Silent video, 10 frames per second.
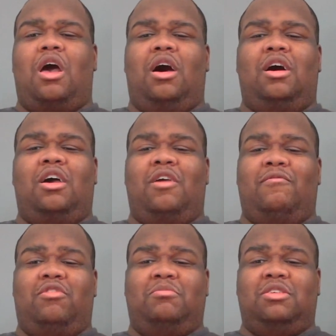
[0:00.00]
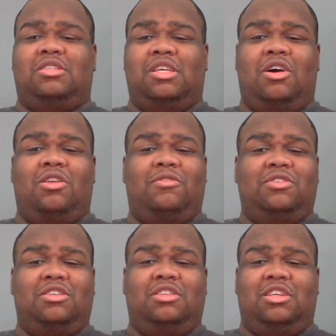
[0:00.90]
Uh, and from the sound of
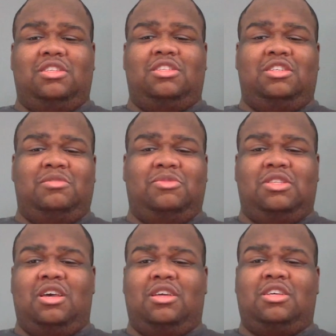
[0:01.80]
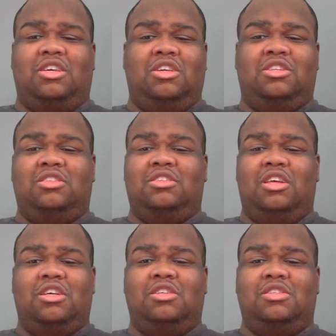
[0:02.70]
it, it seems that Keenen
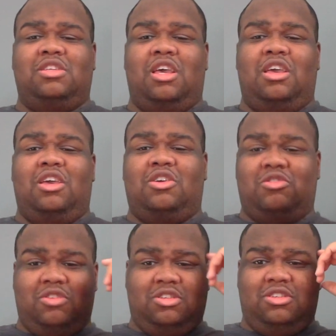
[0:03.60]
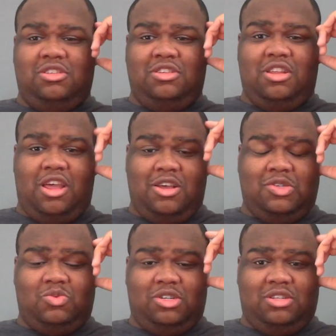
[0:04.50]
is a Christian
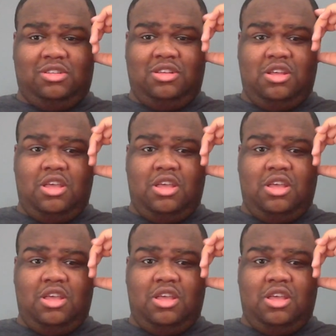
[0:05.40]
as well.